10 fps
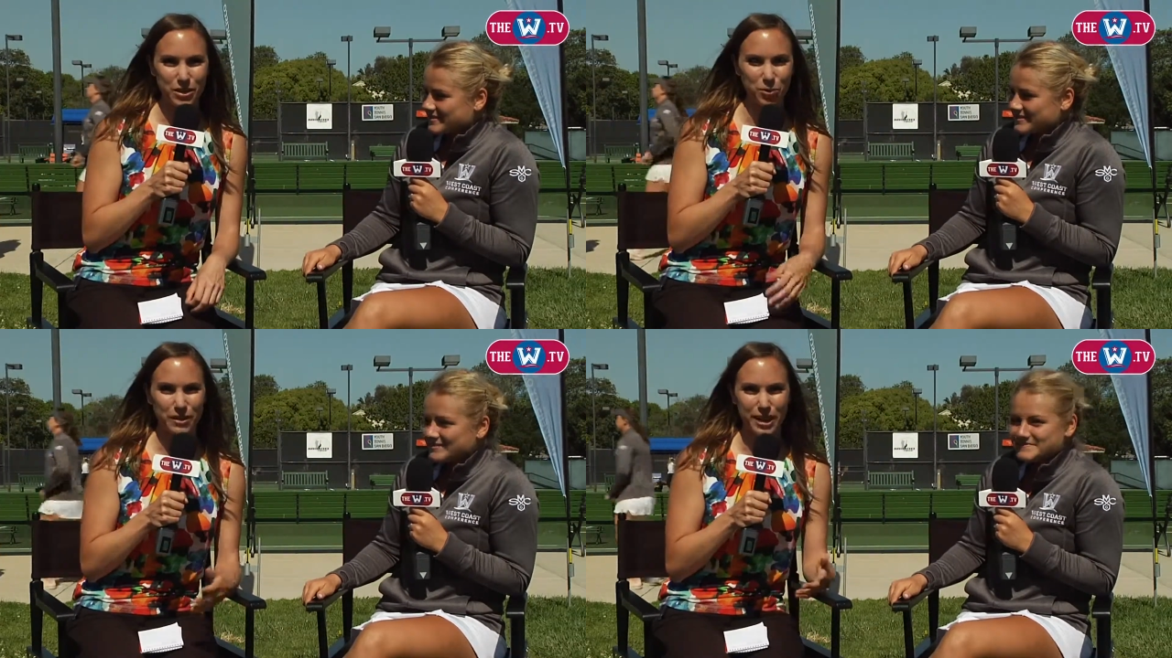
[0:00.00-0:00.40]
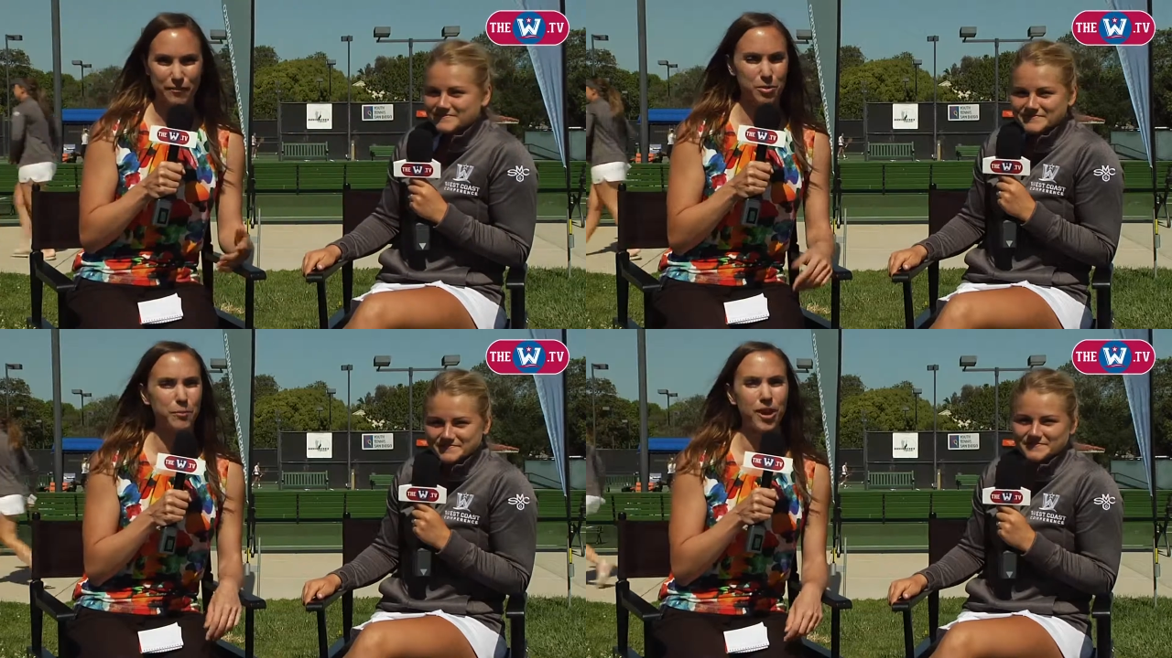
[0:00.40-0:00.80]
Speaker 1: We'll be here
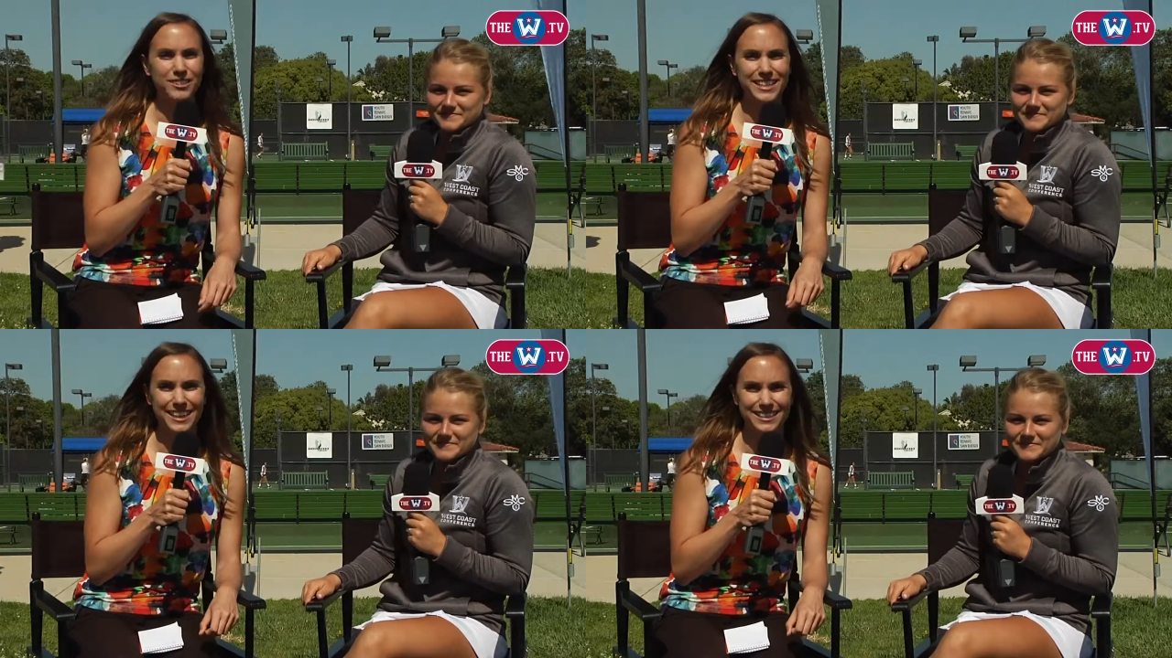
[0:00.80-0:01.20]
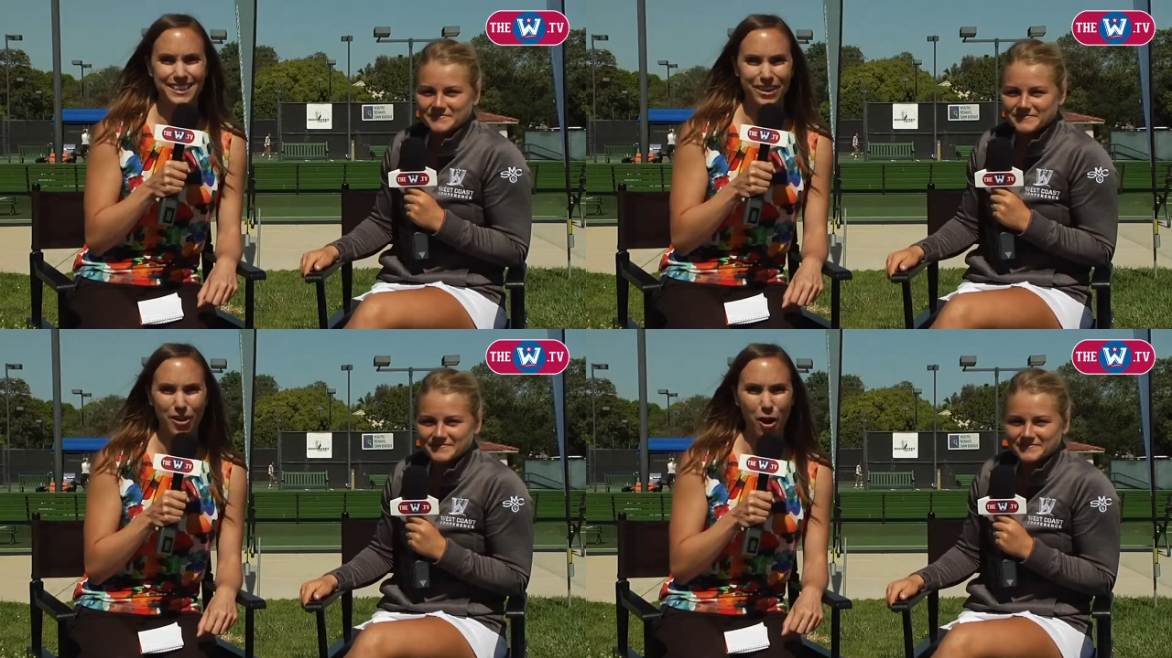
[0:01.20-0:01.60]
from the Barnes Tennis
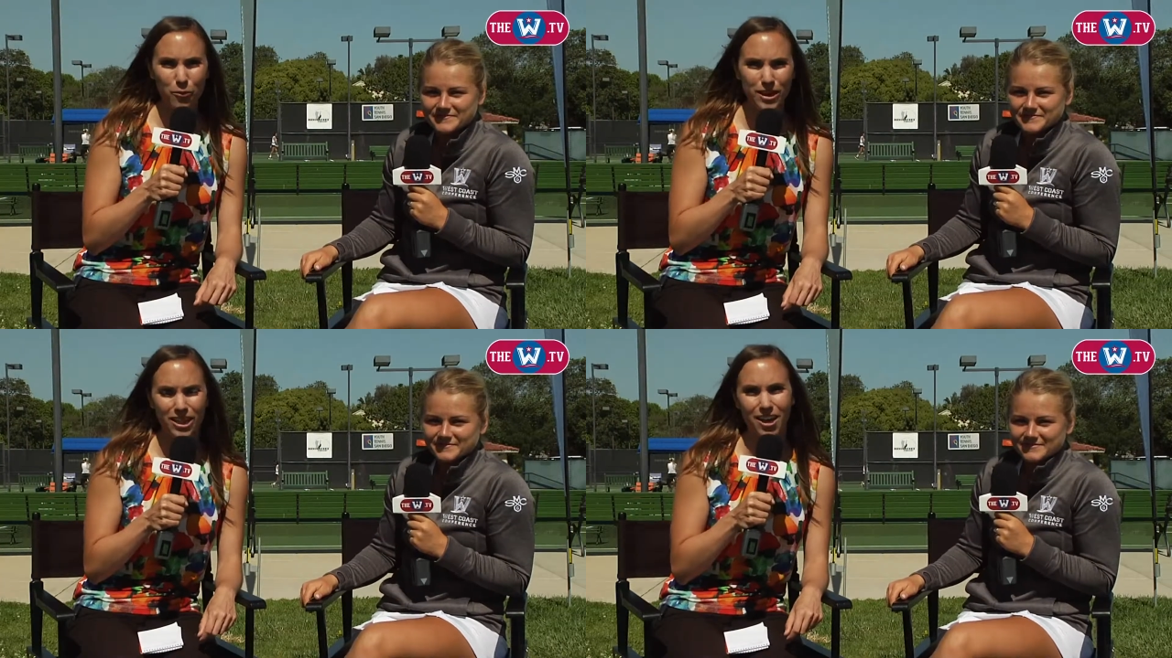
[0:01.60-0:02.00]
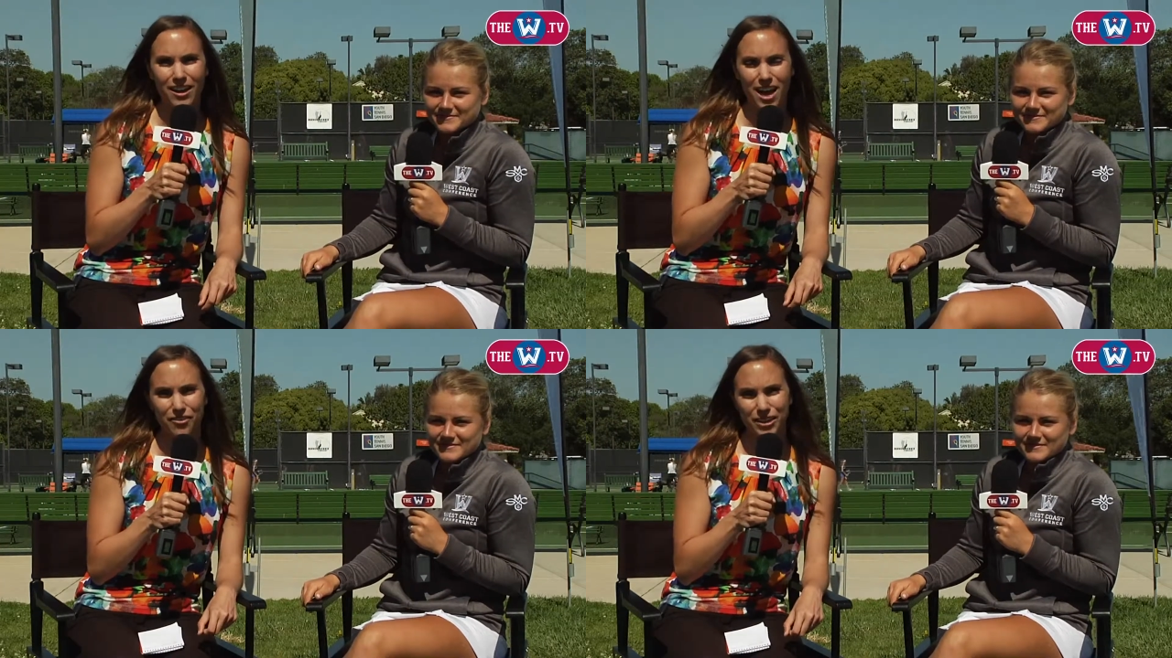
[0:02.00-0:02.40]
Center all week long
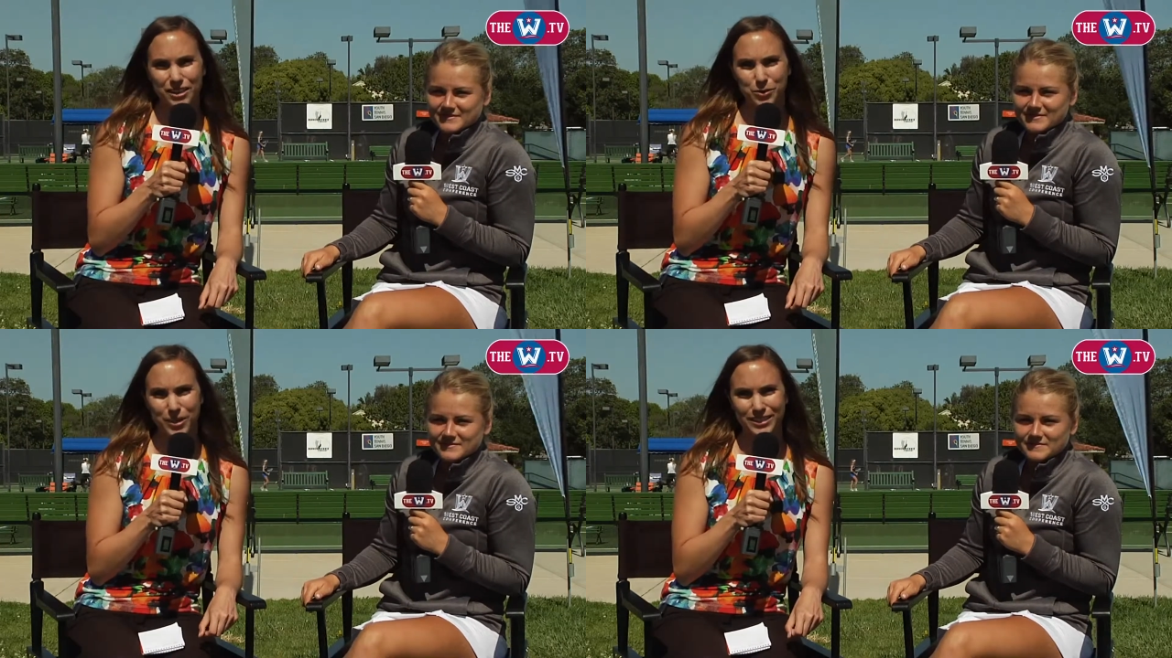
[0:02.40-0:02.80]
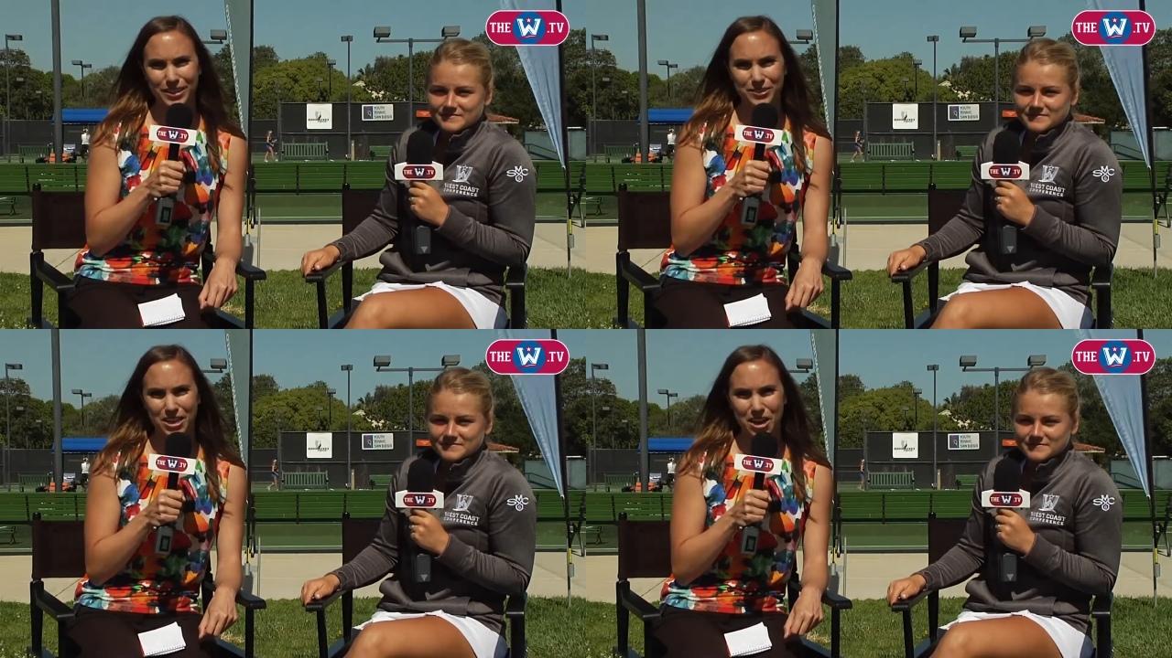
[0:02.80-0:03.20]
covering this West
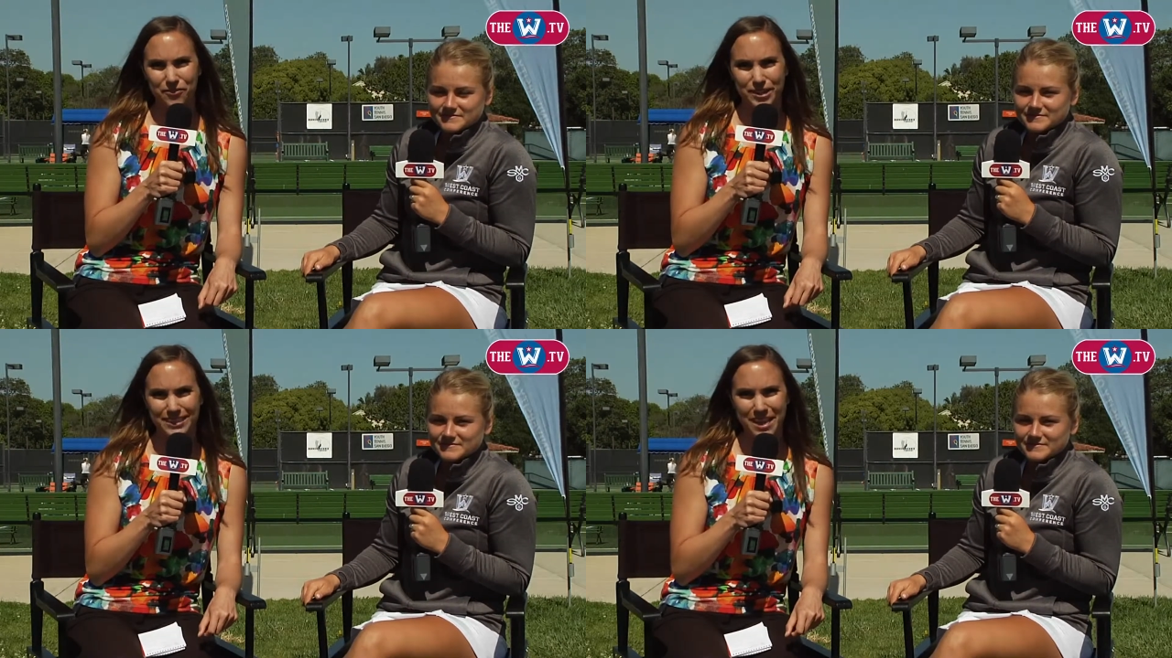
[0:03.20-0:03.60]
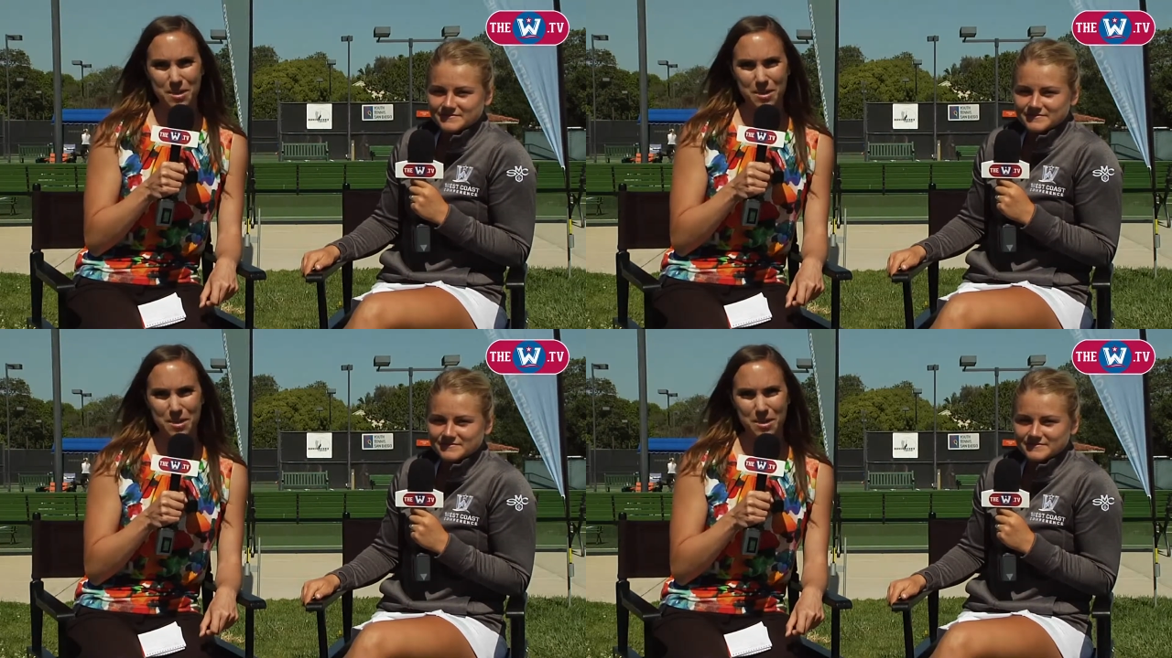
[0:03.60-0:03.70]
Coast Conference